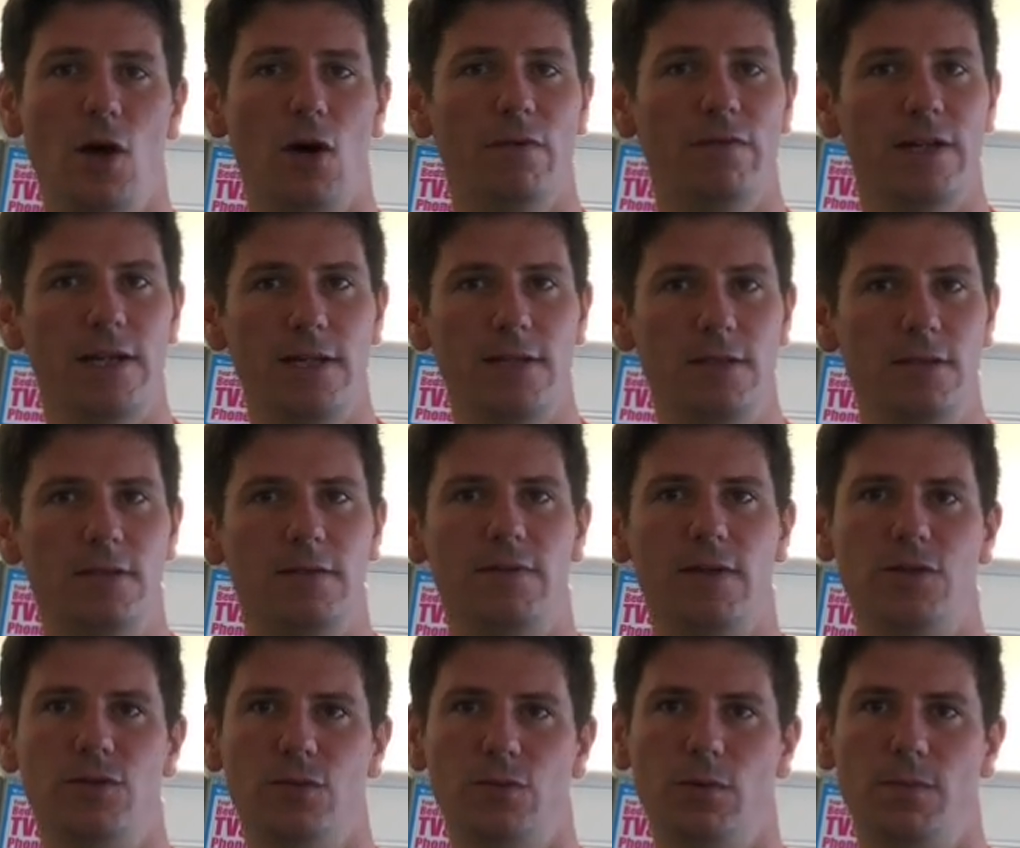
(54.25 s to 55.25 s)
of an
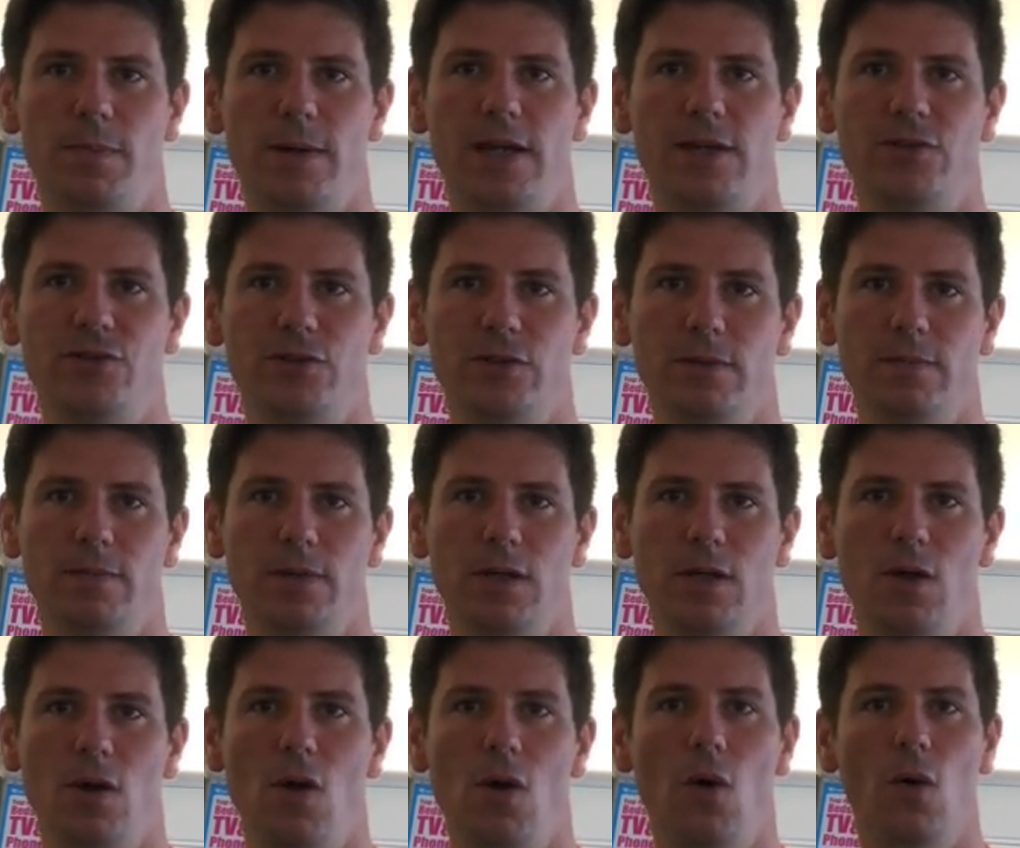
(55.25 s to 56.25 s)
individual patient
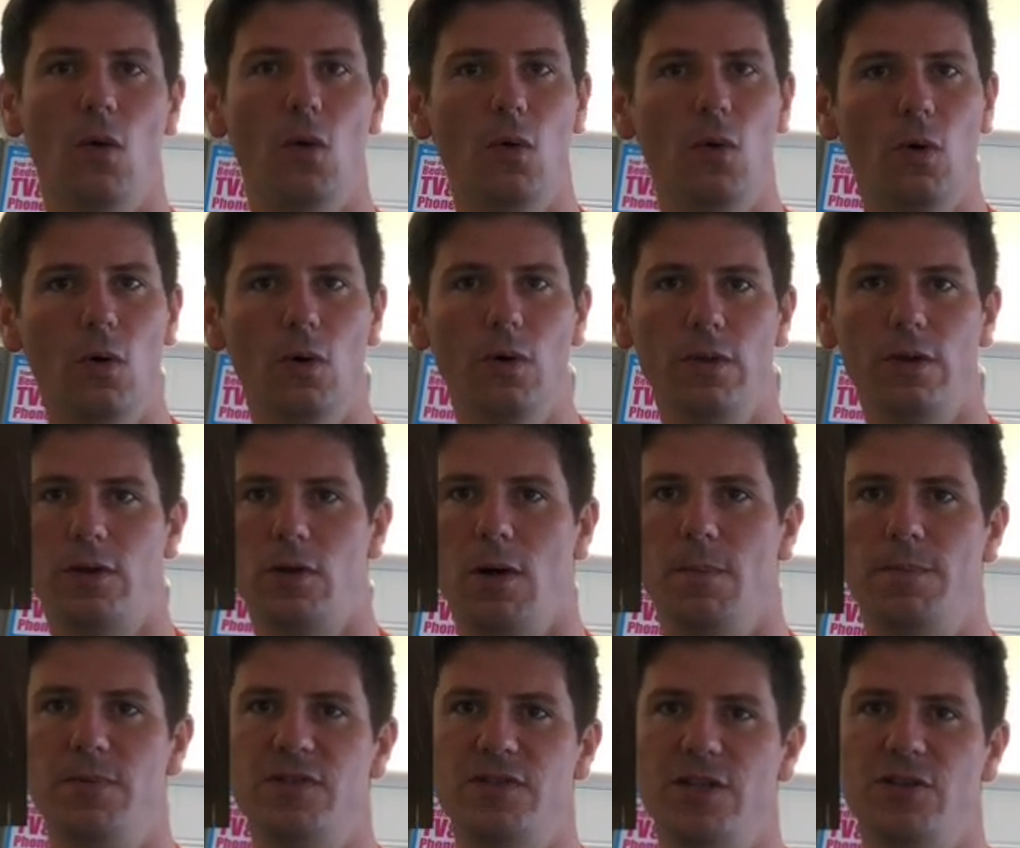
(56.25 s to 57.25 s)
or the
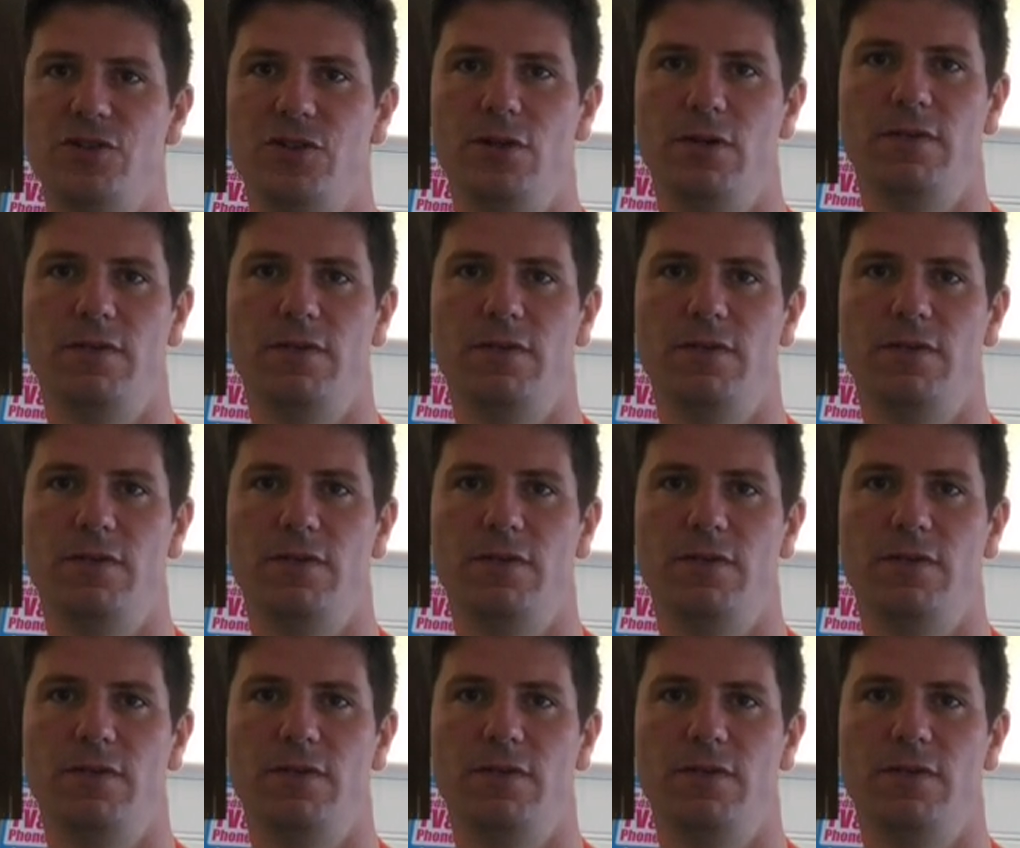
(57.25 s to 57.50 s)
composition